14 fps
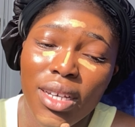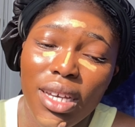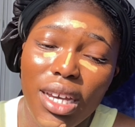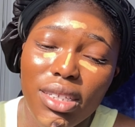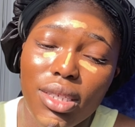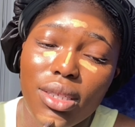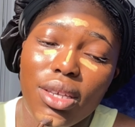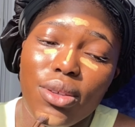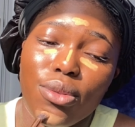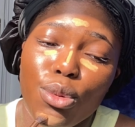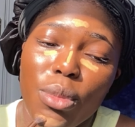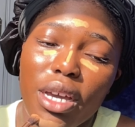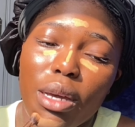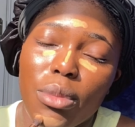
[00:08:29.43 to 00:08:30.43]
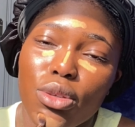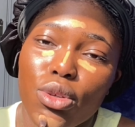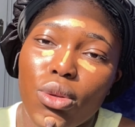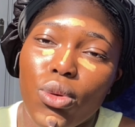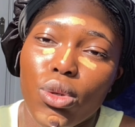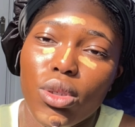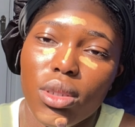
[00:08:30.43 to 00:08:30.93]
I just go through my Amazon
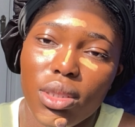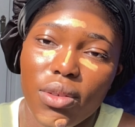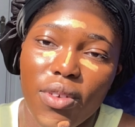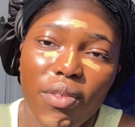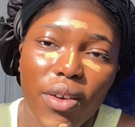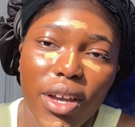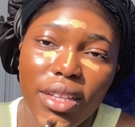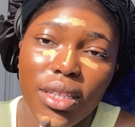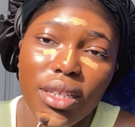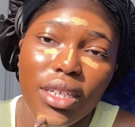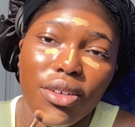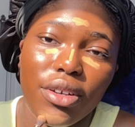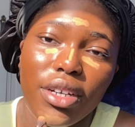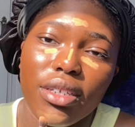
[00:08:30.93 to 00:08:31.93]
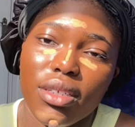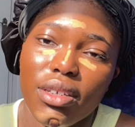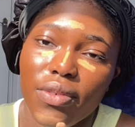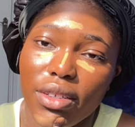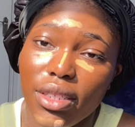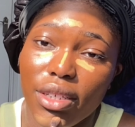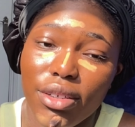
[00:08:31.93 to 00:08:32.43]
orders. If I find it, great. If
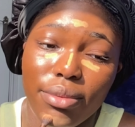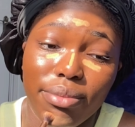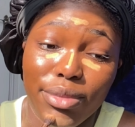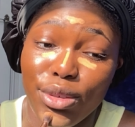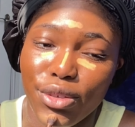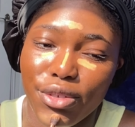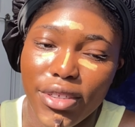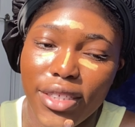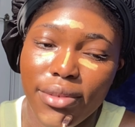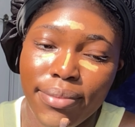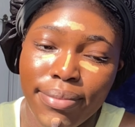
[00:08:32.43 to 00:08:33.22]
I don't, sorry.